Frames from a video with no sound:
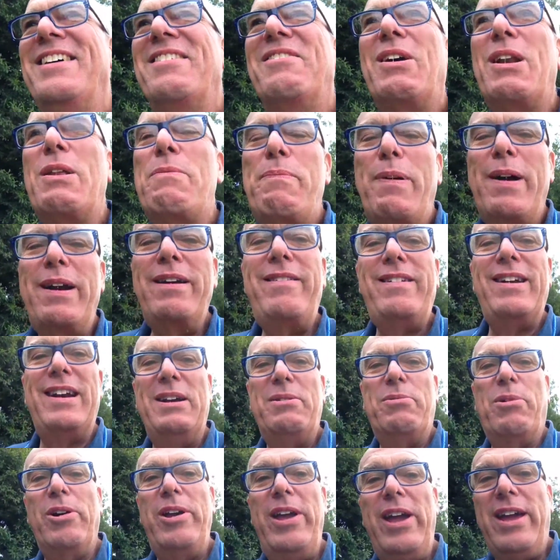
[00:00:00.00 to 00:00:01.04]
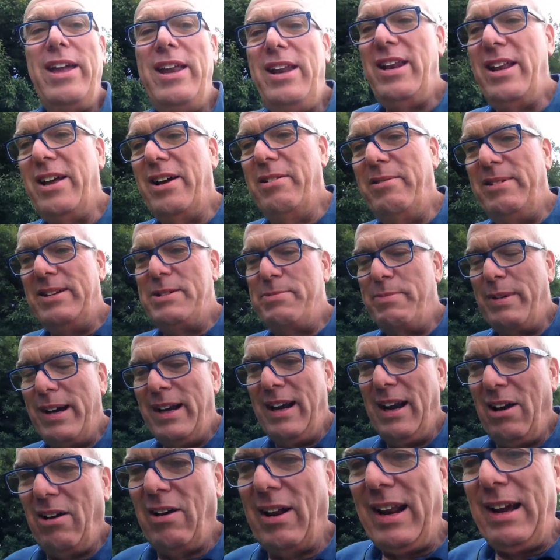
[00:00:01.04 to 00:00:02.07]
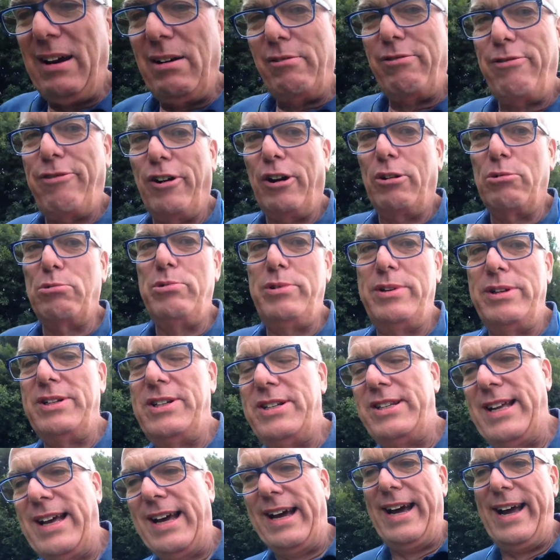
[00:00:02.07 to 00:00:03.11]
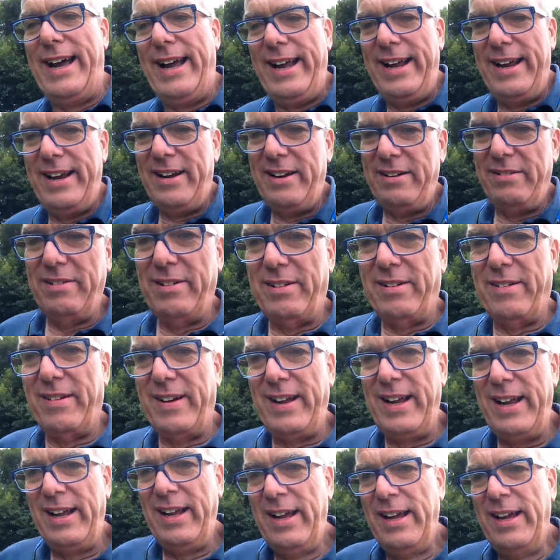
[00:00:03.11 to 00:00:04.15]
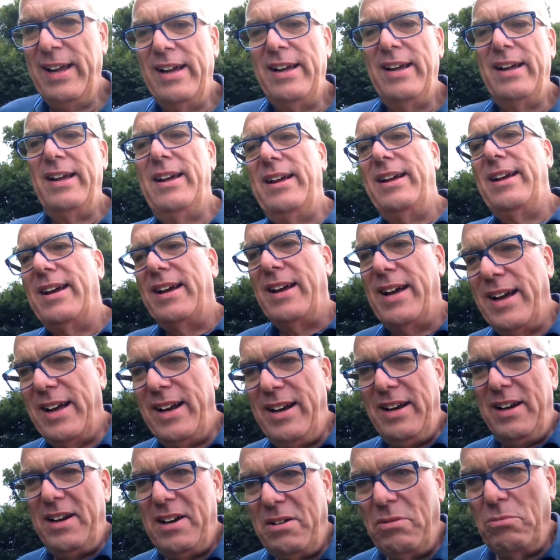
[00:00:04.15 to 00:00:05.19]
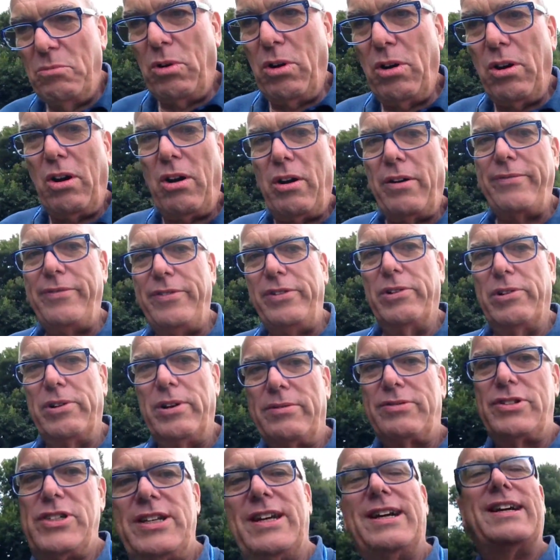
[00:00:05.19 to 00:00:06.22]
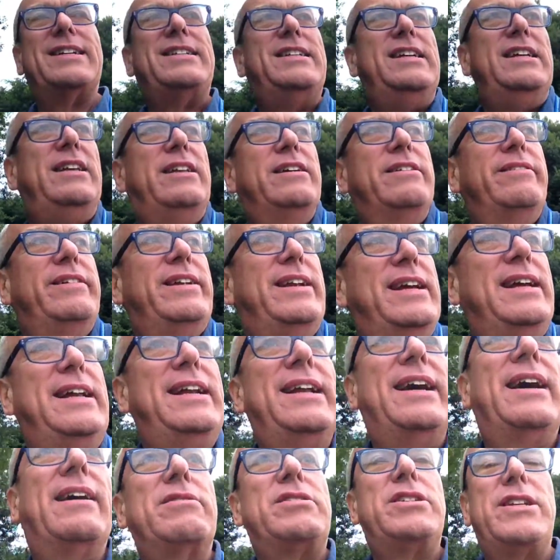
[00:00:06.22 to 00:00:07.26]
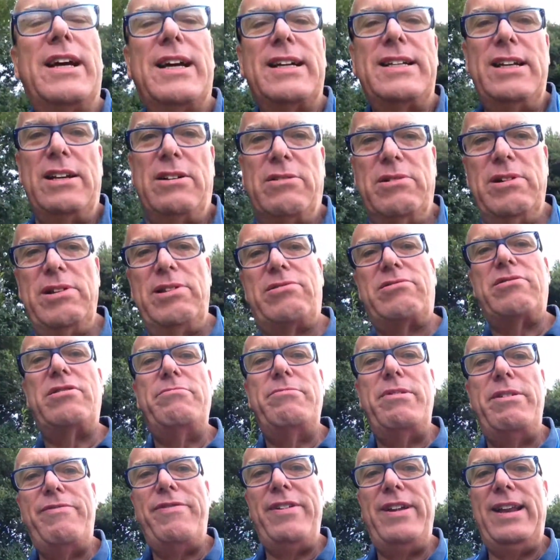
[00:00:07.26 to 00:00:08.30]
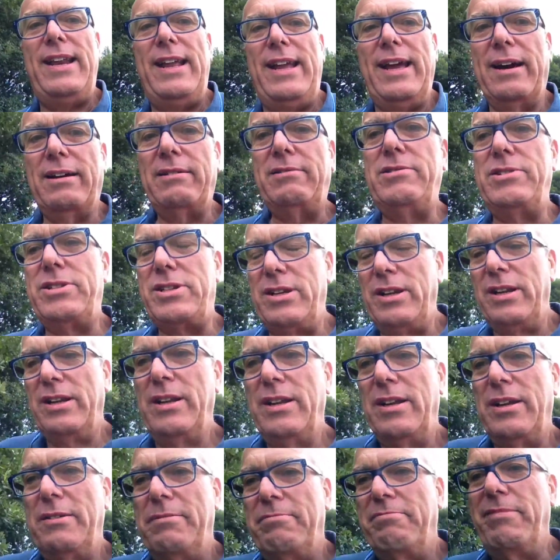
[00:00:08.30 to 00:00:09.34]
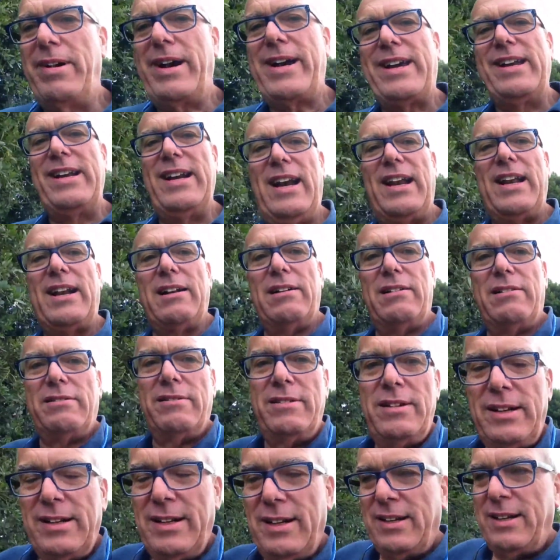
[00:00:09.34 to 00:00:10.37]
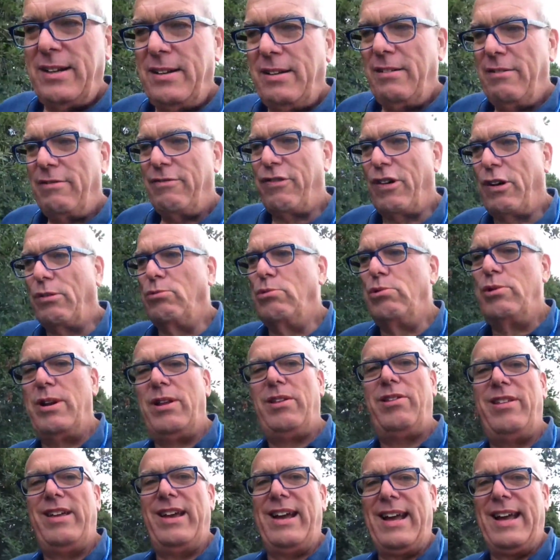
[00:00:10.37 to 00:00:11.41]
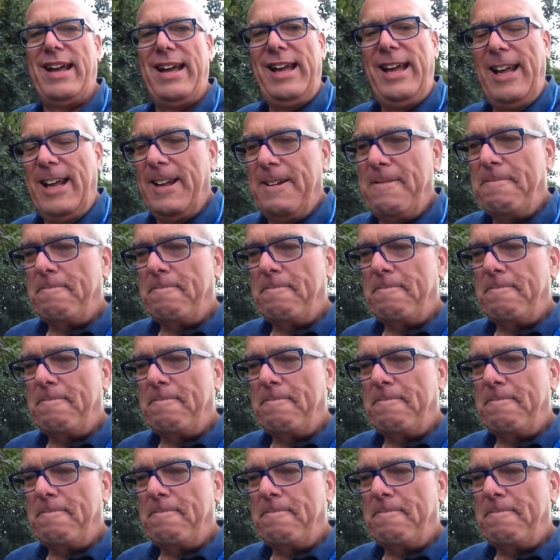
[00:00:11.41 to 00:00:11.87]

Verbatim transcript: well, apparently, what you can do is make like little folders there, right? And what I've done, I've started doing it now, started going through my videos, making a little folder thingy,